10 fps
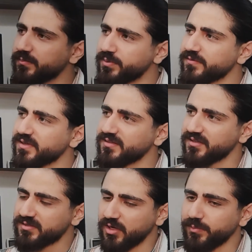prevent
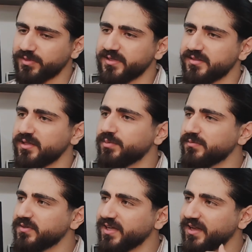it completely,
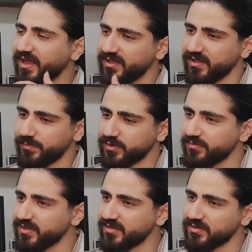but we can
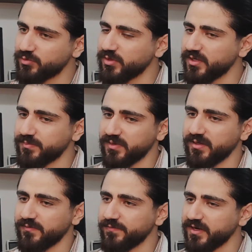prevent it
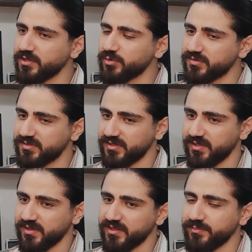to very good
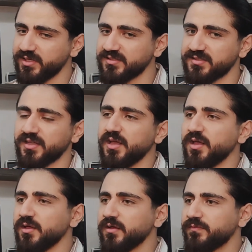limits.
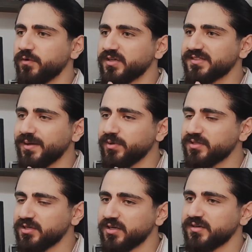For example,
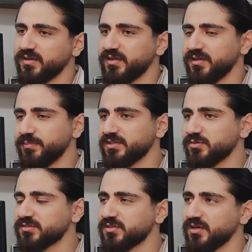there are
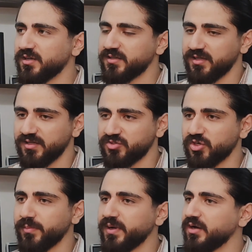methods called
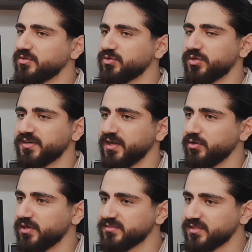dropout or
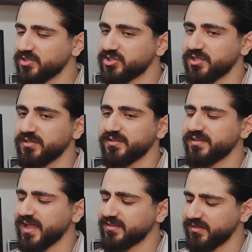regularization
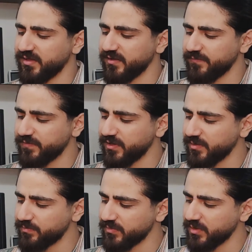that we